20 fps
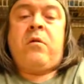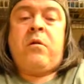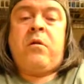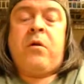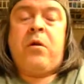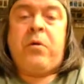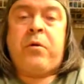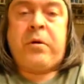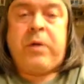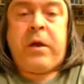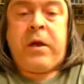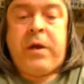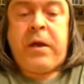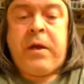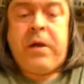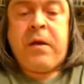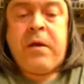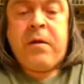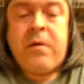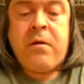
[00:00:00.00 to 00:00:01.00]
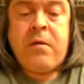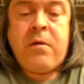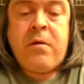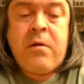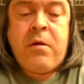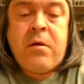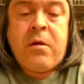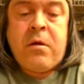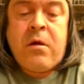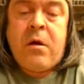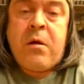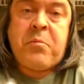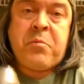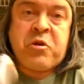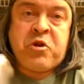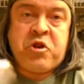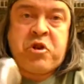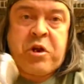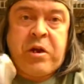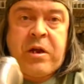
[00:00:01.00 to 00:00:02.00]
Okay, I'm
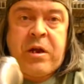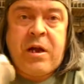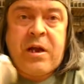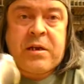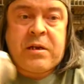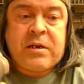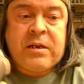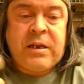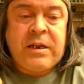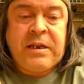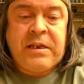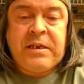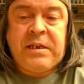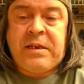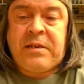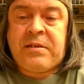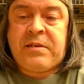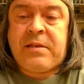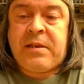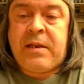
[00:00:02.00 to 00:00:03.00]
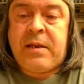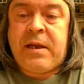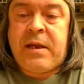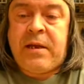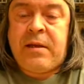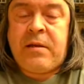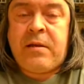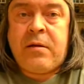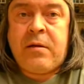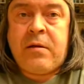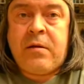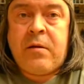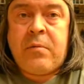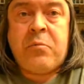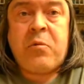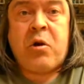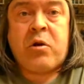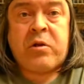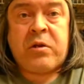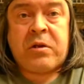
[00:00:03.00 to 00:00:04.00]
going to show you how to clean these today. I'm
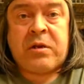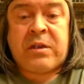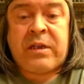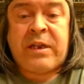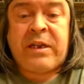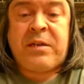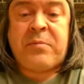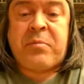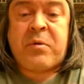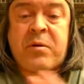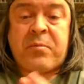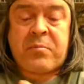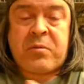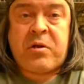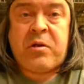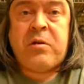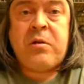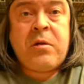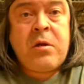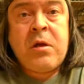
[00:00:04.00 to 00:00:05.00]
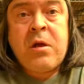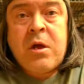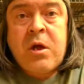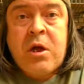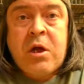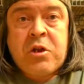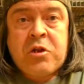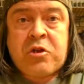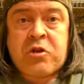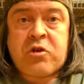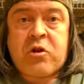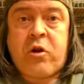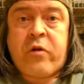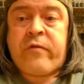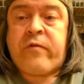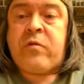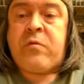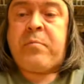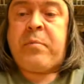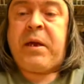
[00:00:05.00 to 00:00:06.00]
not going to clean it, but I'm going to just go
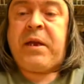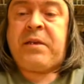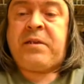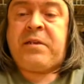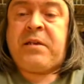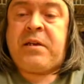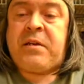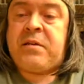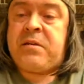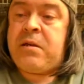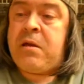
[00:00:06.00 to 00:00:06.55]
over the basics.